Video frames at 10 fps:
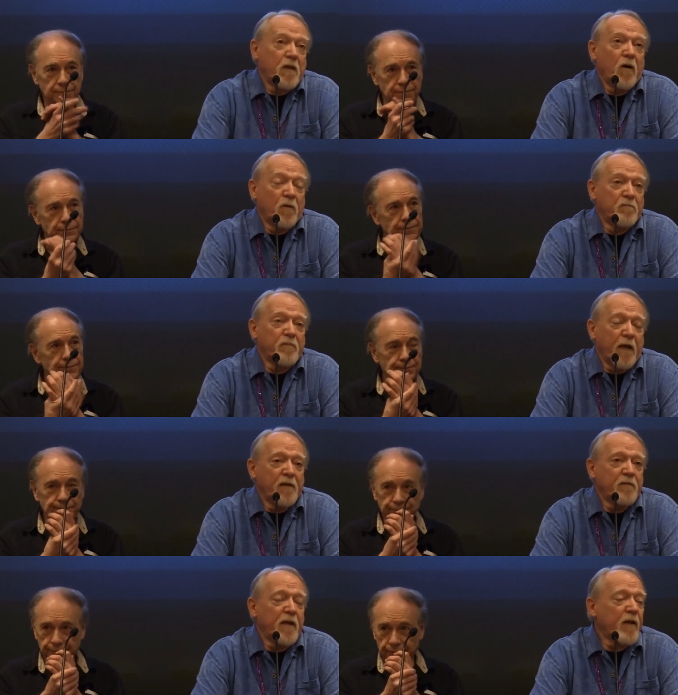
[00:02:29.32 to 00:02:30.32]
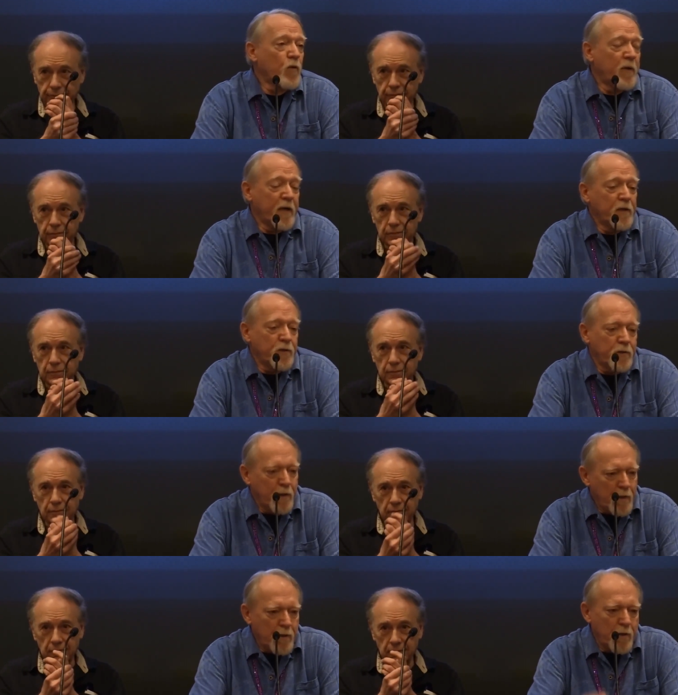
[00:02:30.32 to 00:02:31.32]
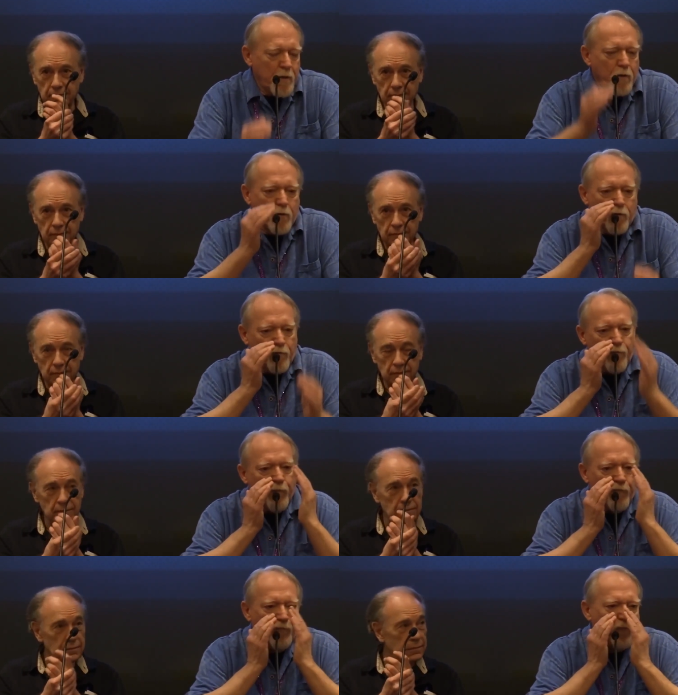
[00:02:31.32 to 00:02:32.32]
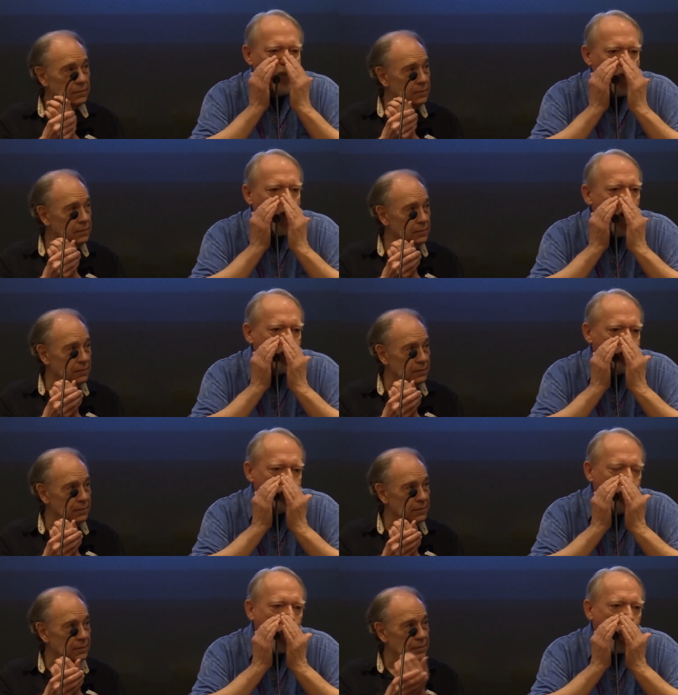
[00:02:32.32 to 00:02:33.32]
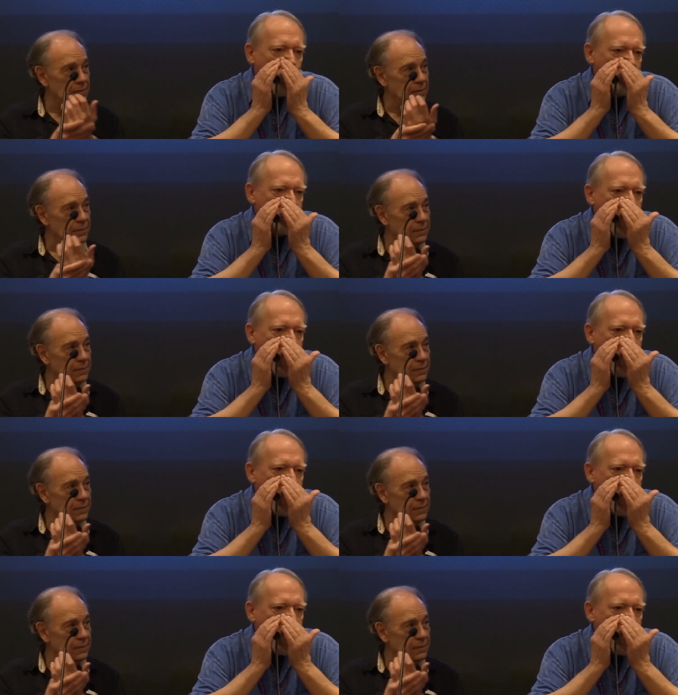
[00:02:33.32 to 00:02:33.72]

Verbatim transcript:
Speaker 1: Oh, and the other one is Frostmourne